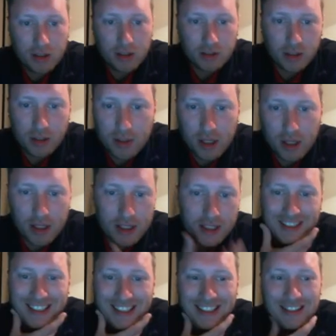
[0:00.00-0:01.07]
So here we are
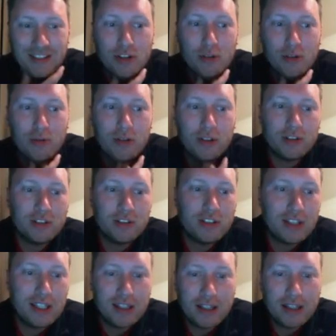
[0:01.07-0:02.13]
then, season two. You can
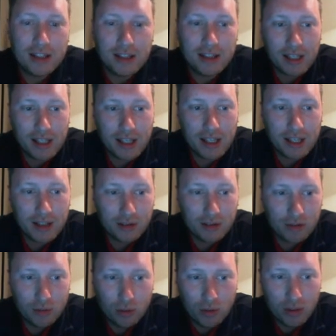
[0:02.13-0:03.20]
see that they're
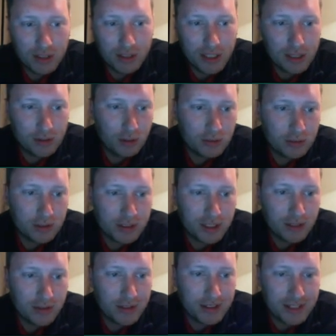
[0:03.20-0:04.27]
all a year older
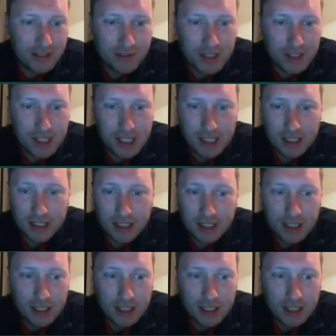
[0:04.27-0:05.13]
now, they're 17.